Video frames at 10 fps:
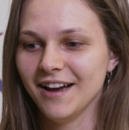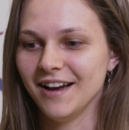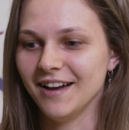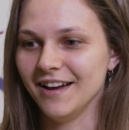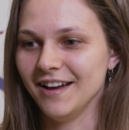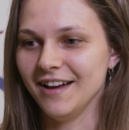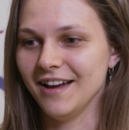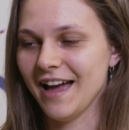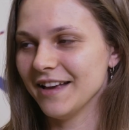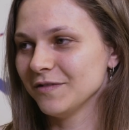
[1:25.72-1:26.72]

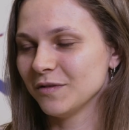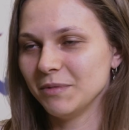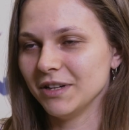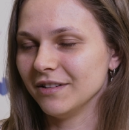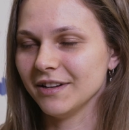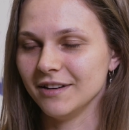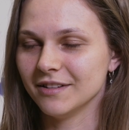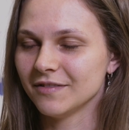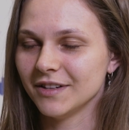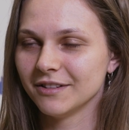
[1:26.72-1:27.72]
uh as for me, okay,
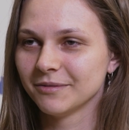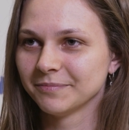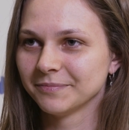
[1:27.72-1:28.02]
it's fine.